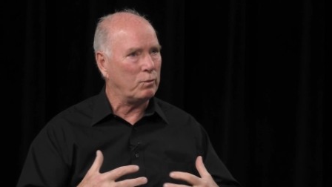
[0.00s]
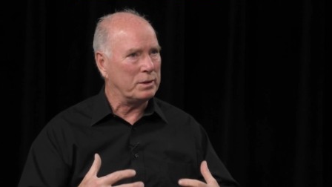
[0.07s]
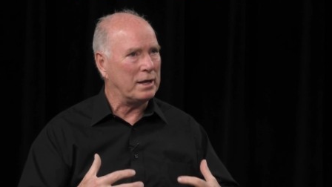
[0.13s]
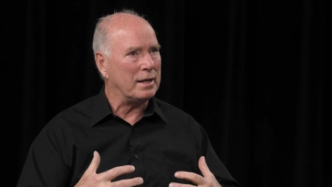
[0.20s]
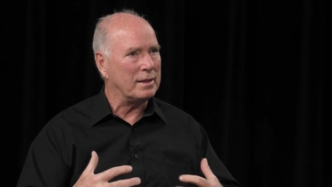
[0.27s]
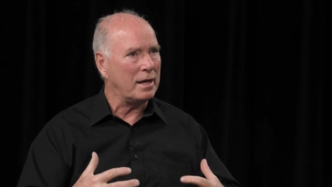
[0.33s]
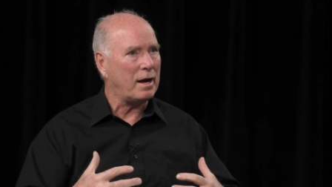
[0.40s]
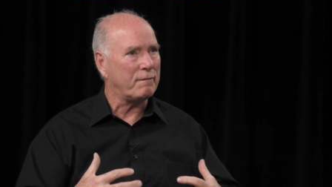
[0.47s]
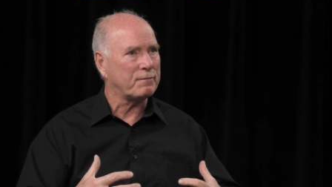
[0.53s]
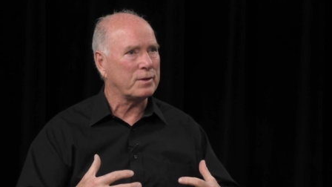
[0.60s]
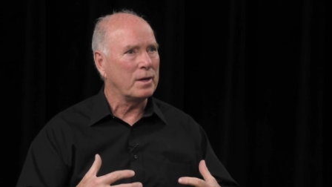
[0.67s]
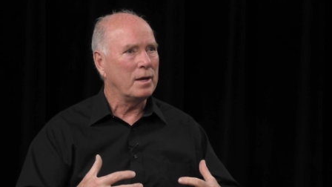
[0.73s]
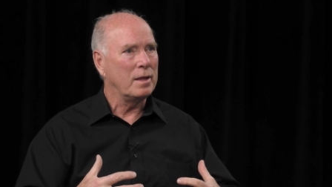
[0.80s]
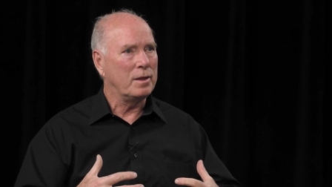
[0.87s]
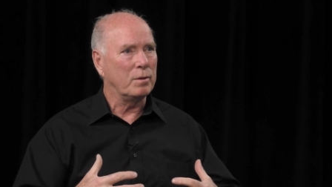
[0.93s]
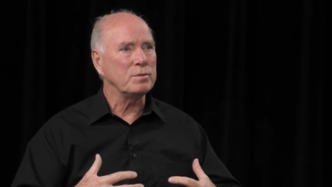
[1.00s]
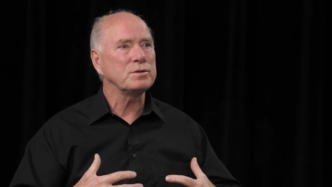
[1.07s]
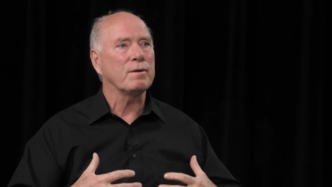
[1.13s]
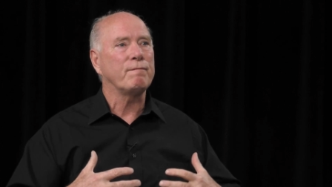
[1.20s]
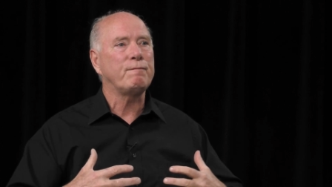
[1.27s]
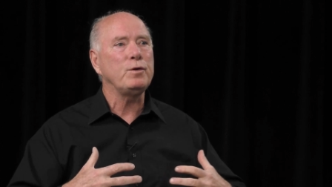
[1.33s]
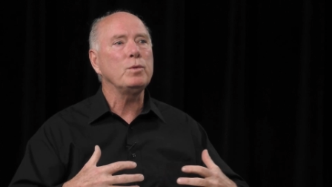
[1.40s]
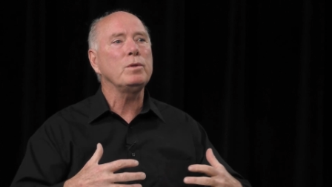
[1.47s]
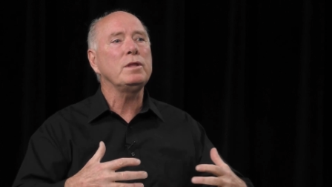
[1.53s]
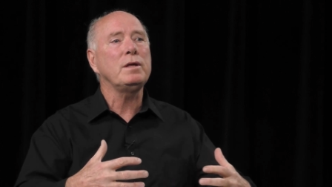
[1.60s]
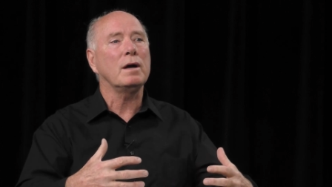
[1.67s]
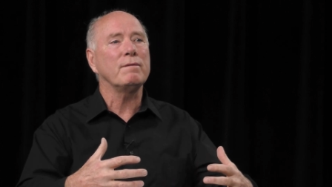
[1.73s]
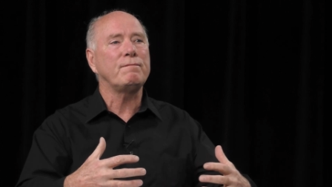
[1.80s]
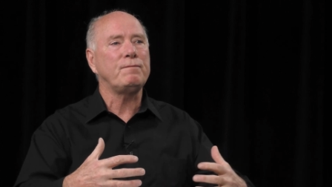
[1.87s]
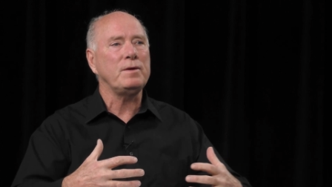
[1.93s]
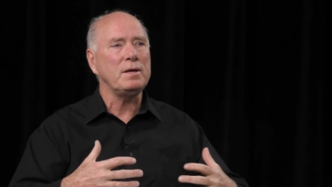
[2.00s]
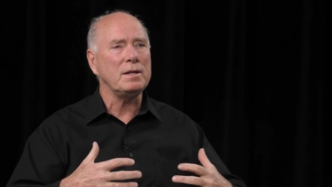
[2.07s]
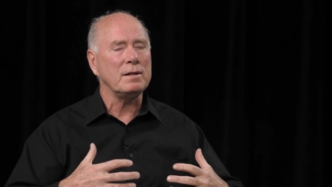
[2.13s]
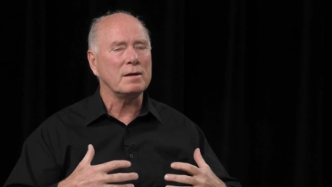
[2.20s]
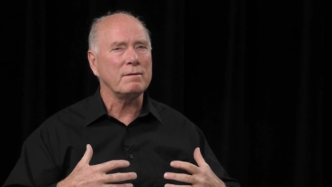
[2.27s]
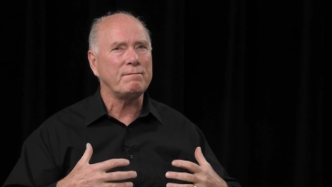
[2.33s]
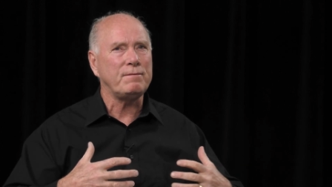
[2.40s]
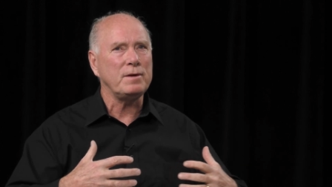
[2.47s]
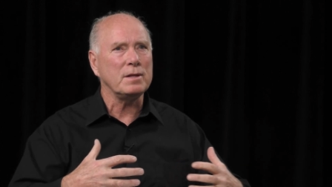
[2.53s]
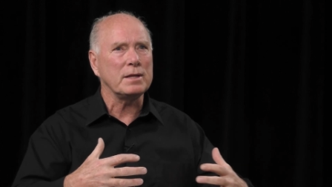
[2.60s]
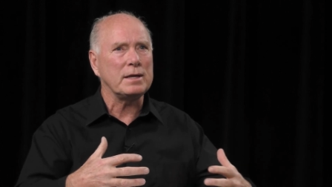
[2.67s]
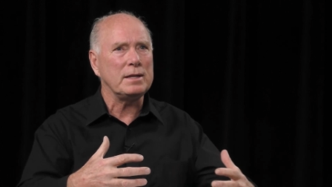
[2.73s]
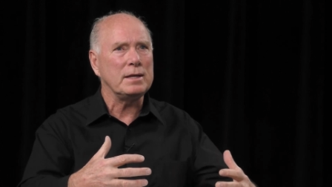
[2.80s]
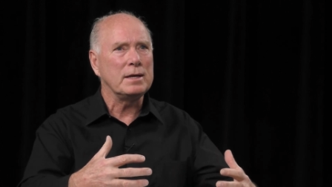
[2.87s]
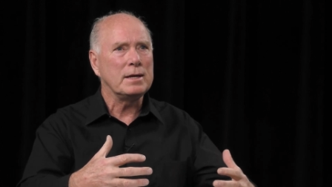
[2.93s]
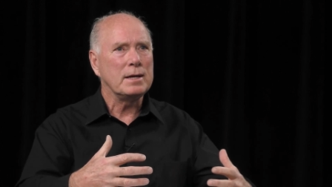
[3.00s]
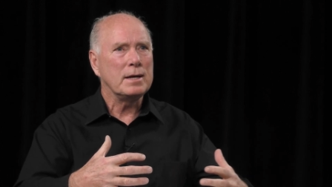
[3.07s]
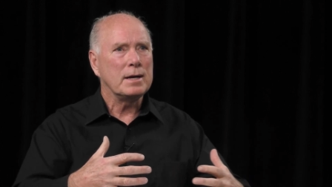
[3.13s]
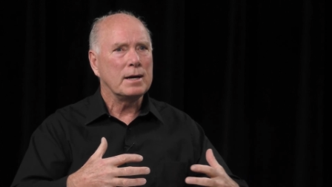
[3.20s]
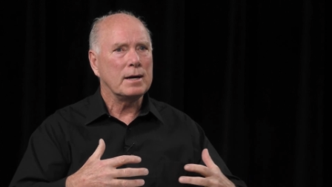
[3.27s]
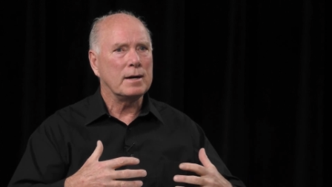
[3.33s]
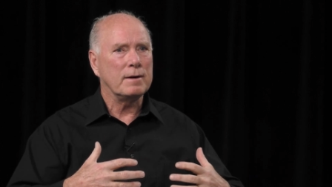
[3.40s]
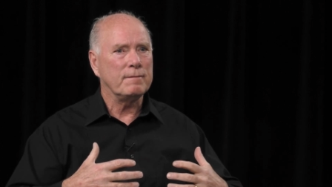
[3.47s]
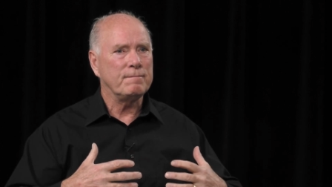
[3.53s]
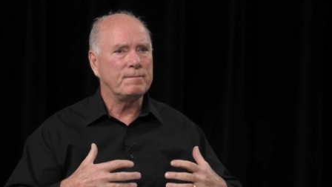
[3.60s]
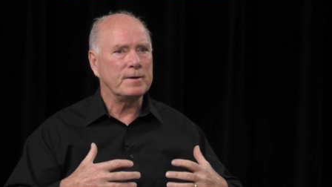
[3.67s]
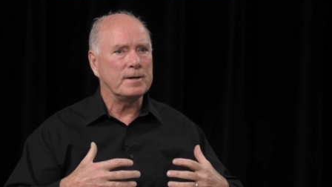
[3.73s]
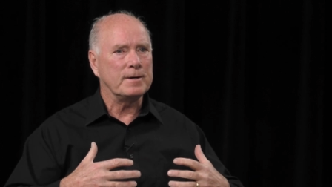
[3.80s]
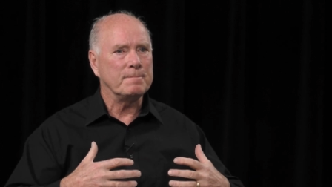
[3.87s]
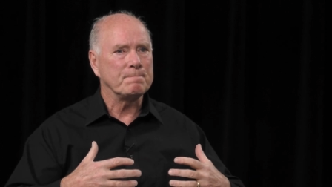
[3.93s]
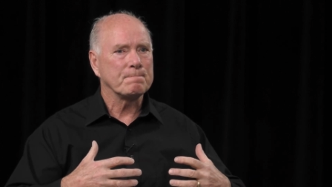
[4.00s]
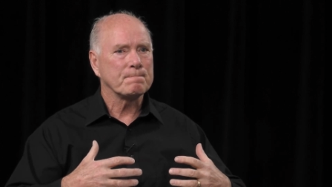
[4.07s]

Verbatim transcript: When they left, there was a, feel, a, feel, a feeling of uh,